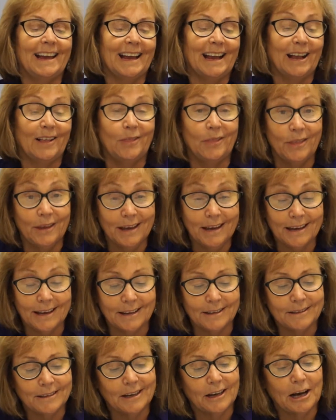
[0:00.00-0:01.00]
And
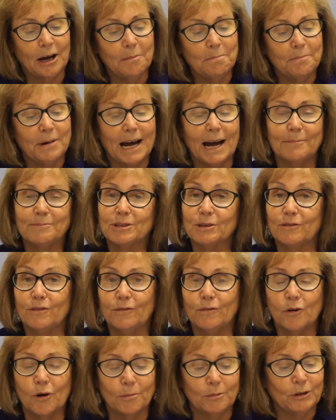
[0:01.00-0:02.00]
then up pops a
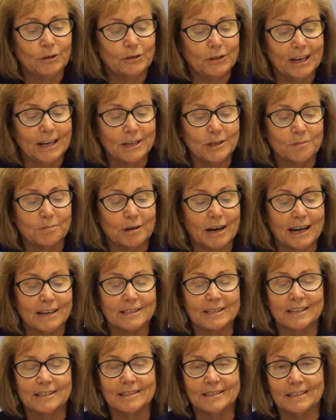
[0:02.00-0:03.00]
formal text
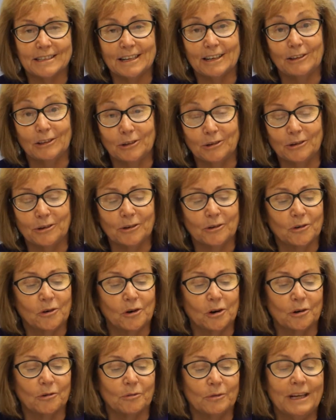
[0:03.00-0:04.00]
processing learner
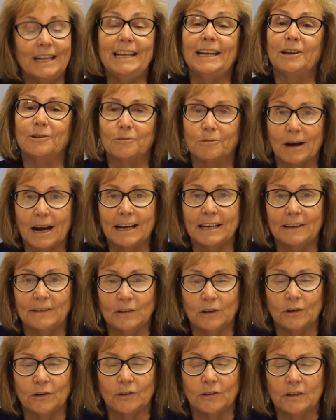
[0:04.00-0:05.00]
or a reading and writing
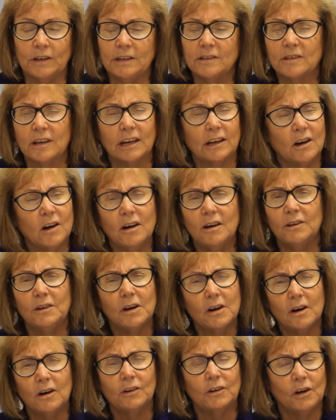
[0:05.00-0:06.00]
learner. He's like, "Oh,
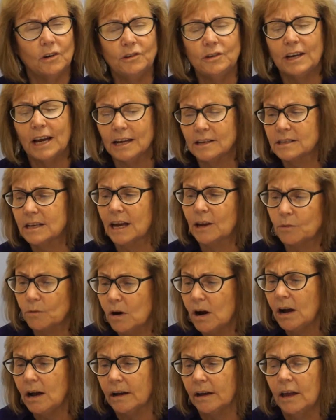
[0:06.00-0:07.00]
no, you guys got it
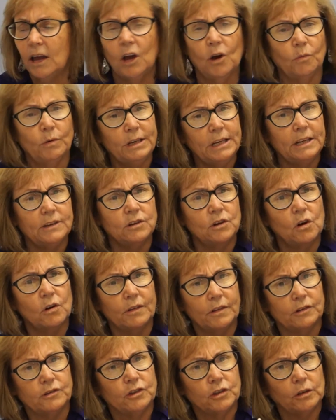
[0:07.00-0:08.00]
wrong. We need to go
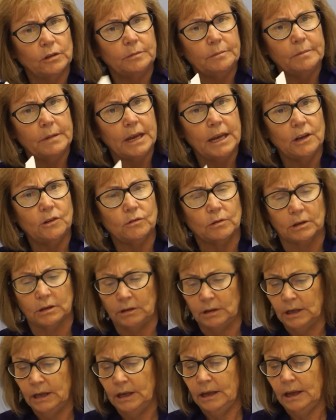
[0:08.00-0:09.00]
to the Chilton
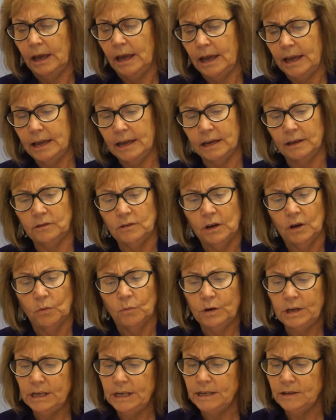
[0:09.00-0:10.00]
Manual. And
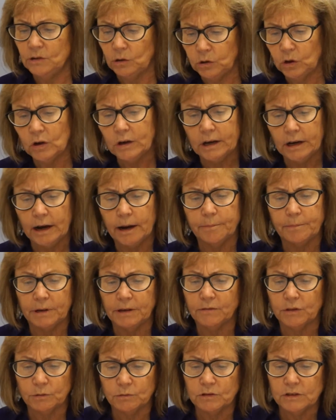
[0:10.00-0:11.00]
we need to look up
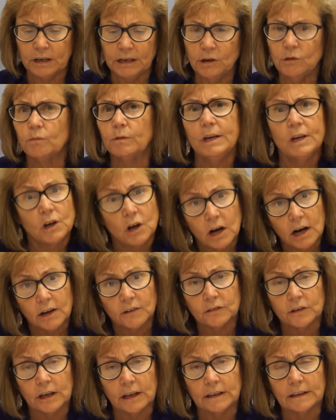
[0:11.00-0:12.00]
if there was any
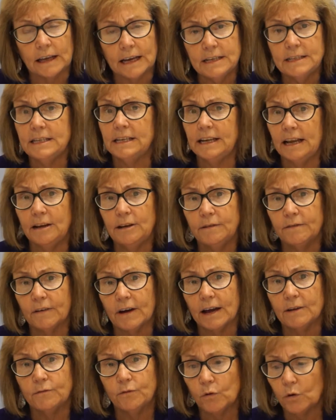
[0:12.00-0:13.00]
recalls on
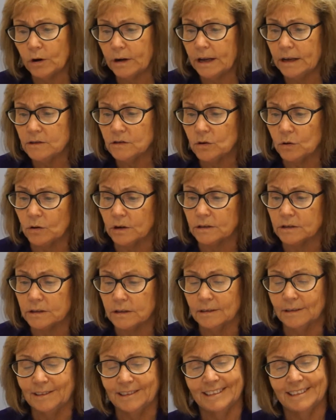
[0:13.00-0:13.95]
1985 Ford Escorts."